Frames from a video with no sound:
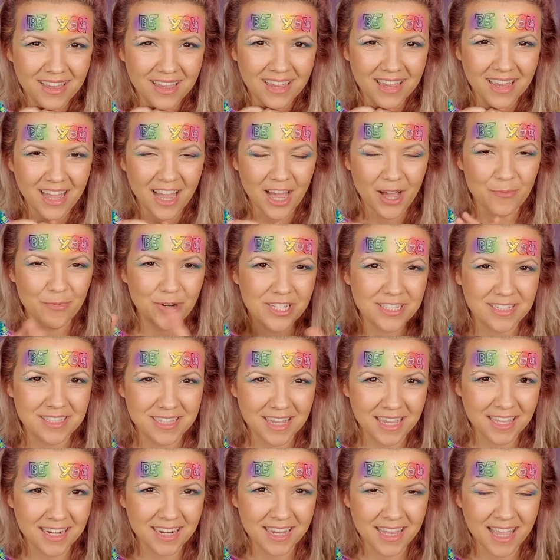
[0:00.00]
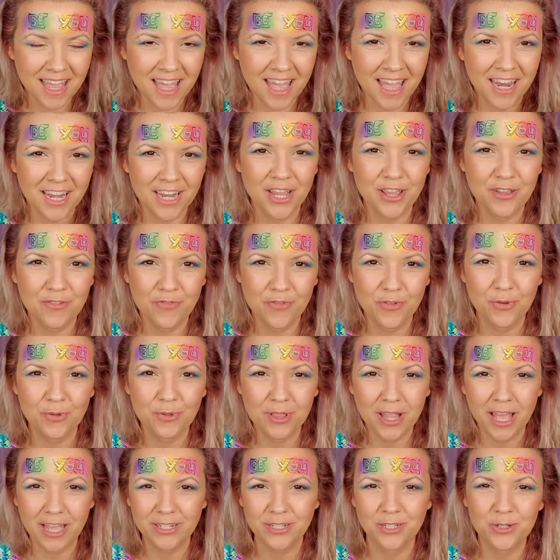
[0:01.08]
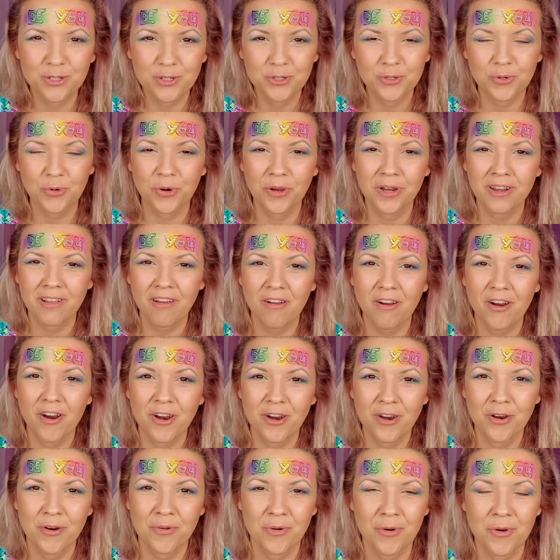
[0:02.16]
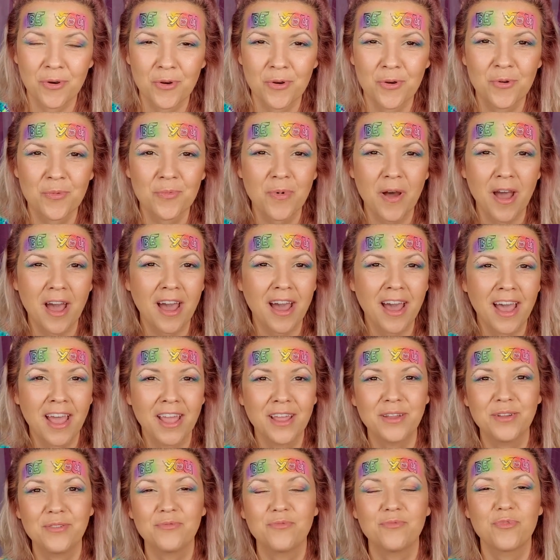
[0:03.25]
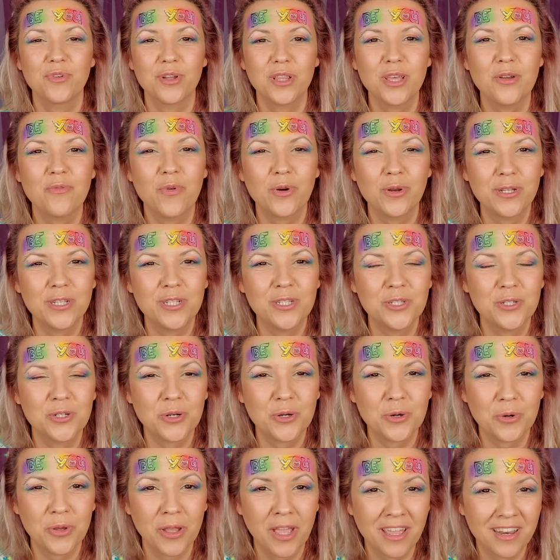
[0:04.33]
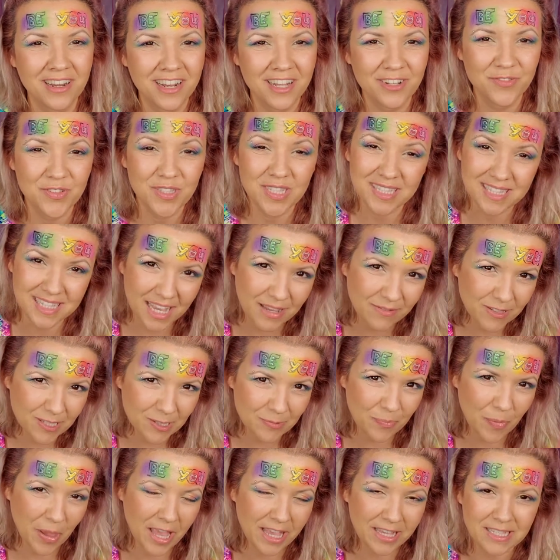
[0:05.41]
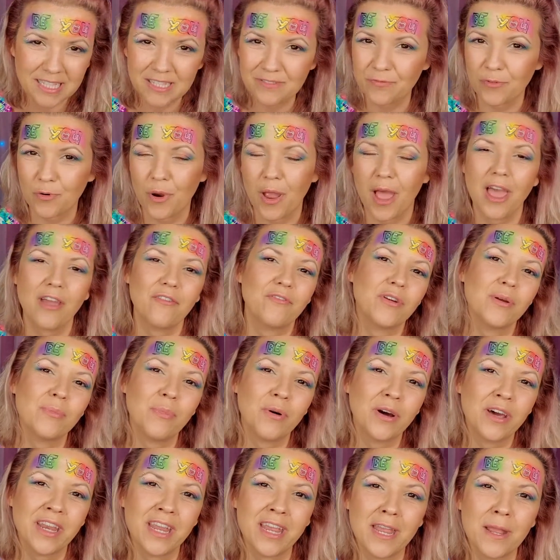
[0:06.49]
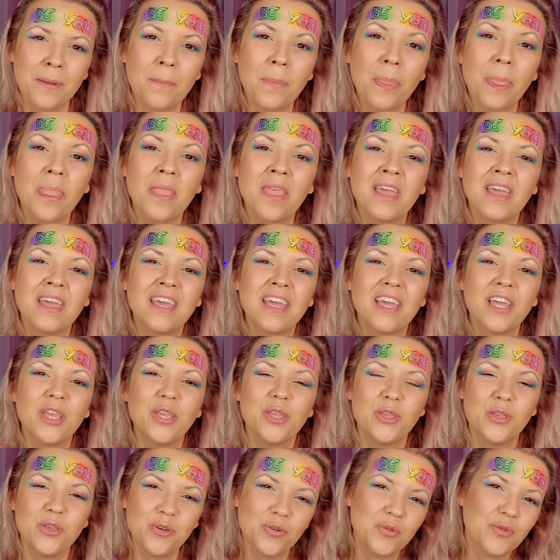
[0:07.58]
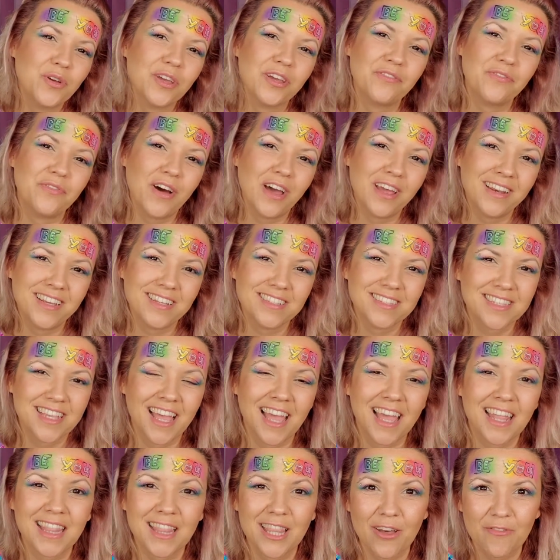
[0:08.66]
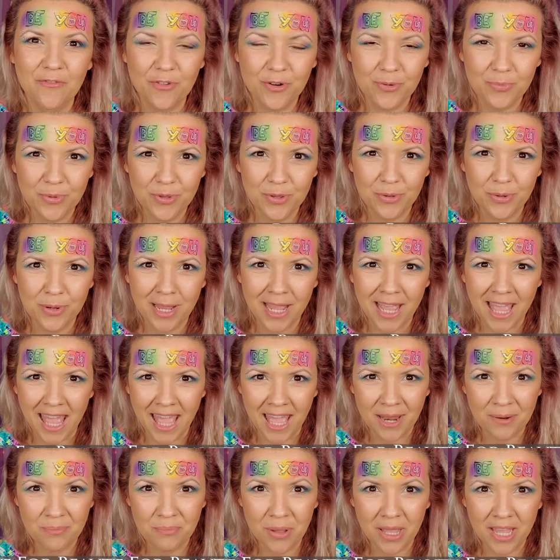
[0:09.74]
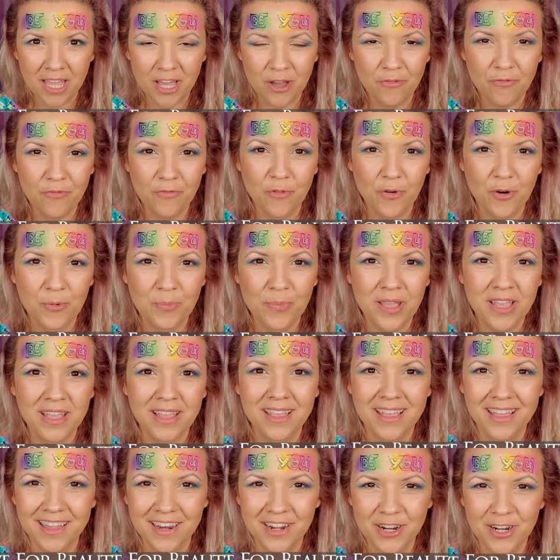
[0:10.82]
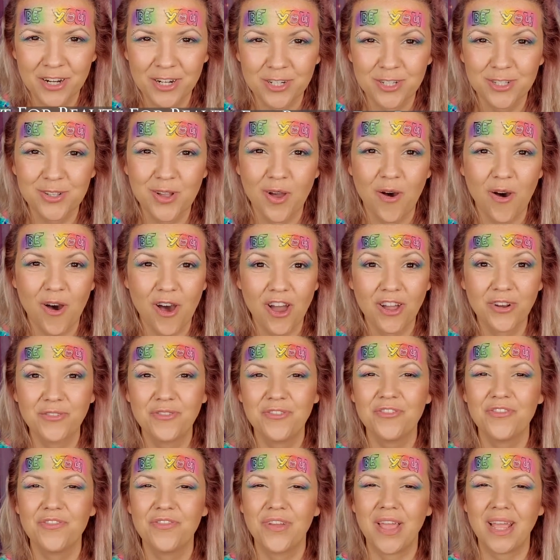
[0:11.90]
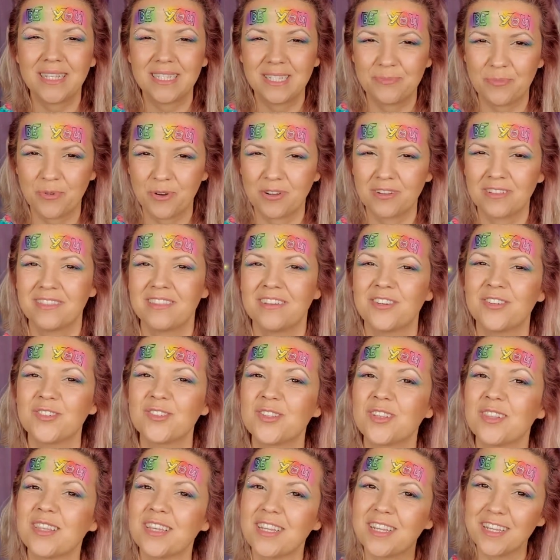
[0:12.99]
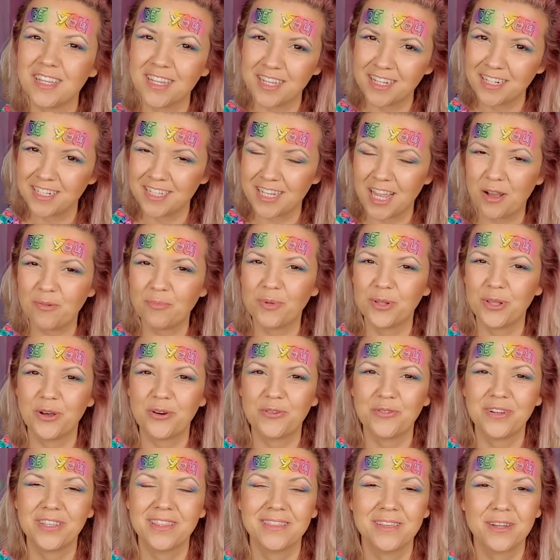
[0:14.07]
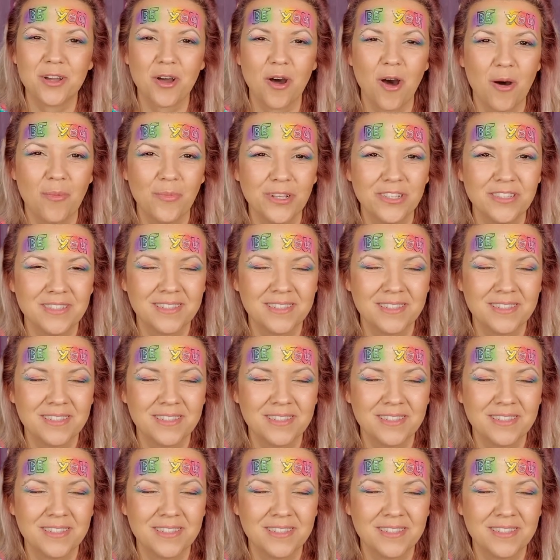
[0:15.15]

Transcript: I'm gonna say it again. If you'd like to join our group, I really wanted to create a safe space for everybody. You can find us at Love for Beauty and Makeup for Beginners on Facebook. There's a link down below in the comments.